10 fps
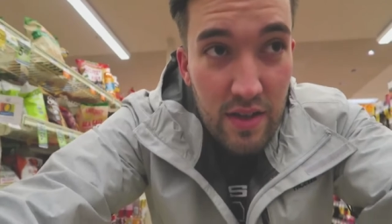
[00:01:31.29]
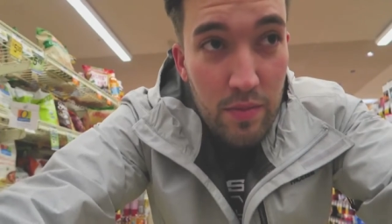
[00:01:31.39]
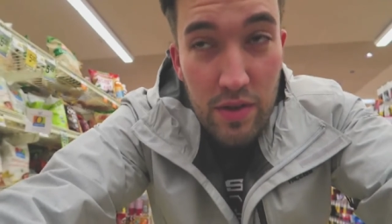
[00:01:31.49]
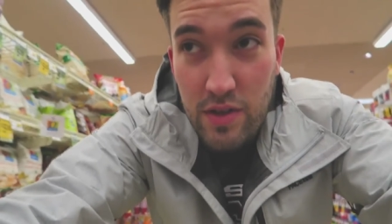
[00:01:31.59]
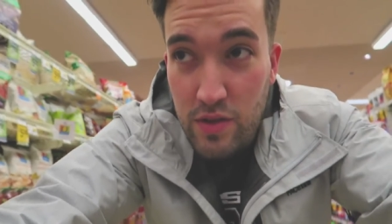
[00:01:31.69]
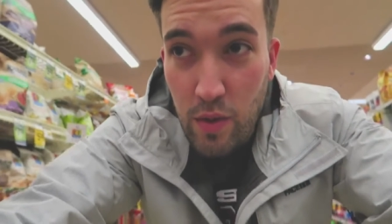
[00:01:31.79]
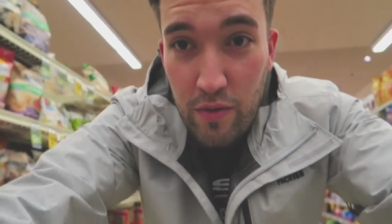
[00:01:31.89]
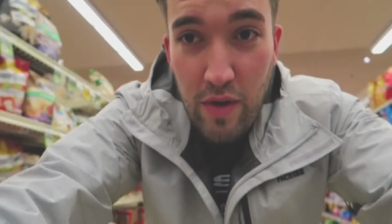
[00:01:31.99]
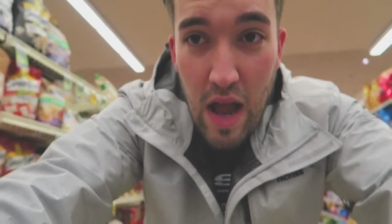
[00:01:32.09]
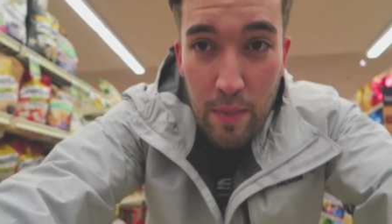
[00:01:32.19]
send me to the
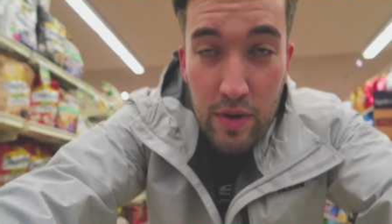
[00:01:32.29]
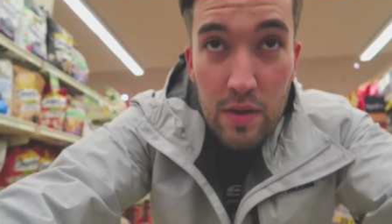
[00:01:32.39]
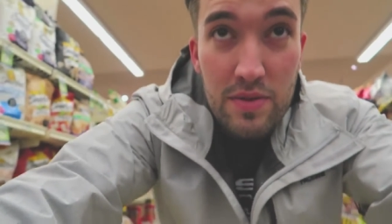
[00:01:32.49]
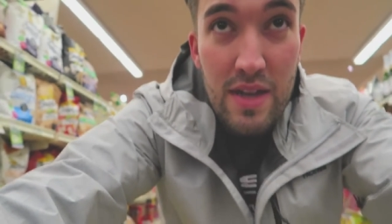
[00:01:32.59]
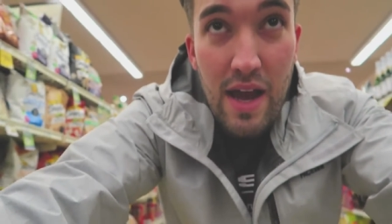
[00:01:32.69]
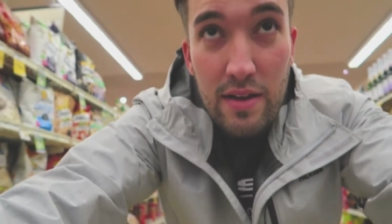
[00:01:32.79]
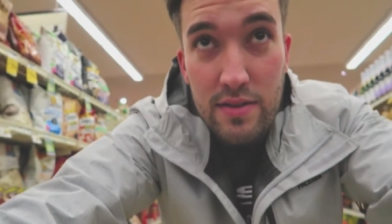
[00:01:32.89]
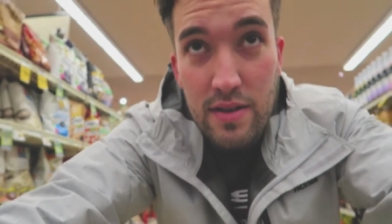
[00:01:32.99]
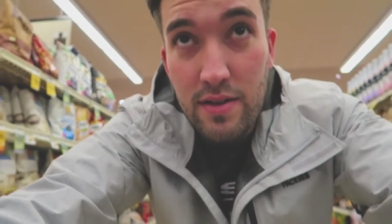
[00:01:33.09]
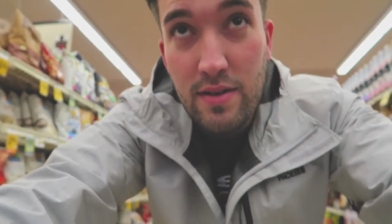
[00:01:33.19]
store for apple cup
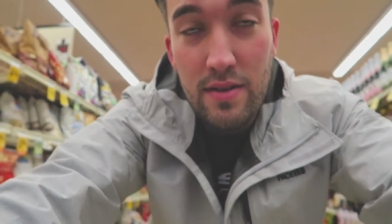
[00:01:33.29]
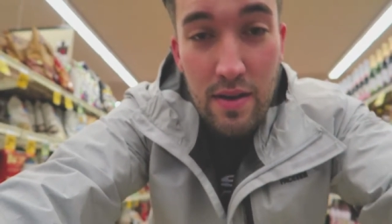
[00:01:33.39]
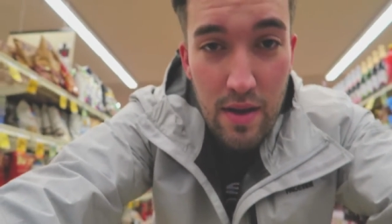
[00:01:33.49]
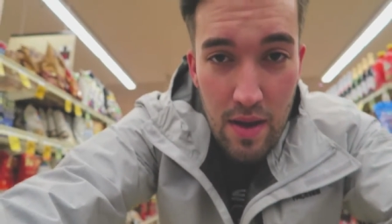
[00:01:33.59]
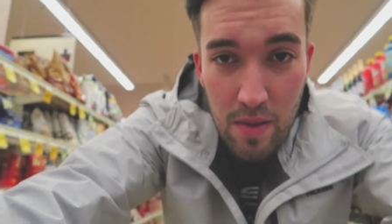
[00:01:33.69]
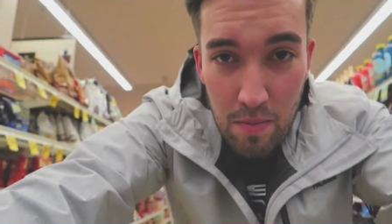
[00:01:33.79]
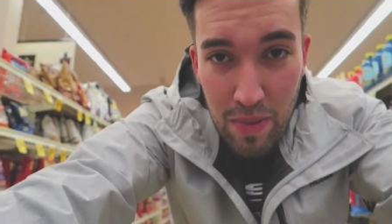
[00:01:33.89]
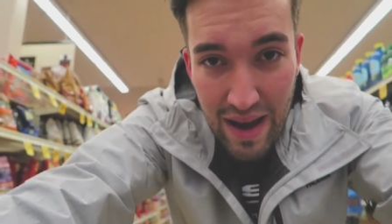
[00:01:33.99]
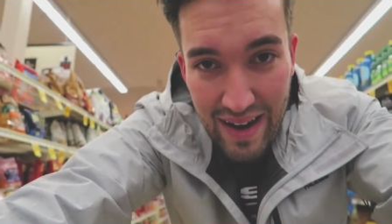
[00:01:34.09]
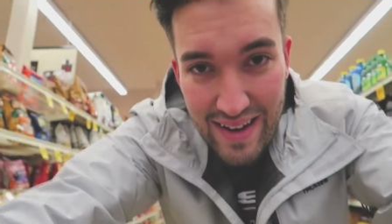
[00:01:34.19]
snacks. Bad